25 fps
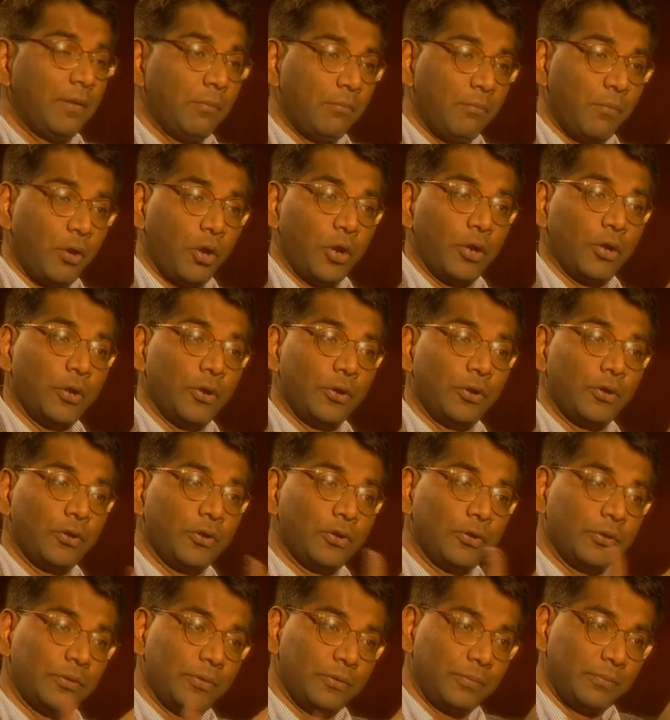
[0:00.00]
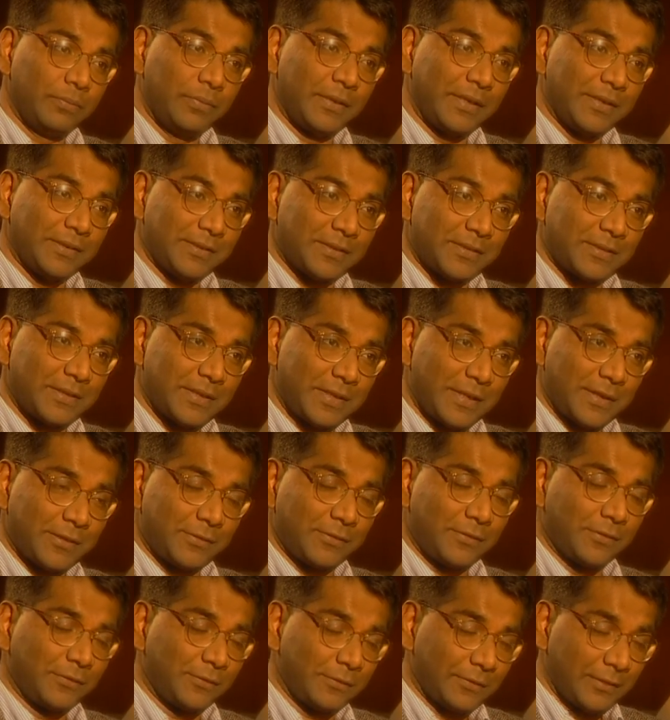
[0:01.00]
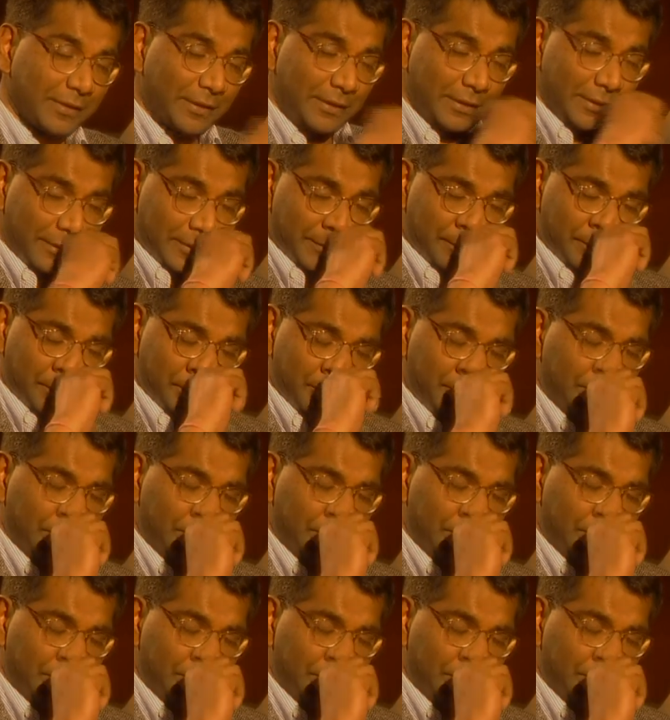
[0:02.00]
boyhood, places that I sort of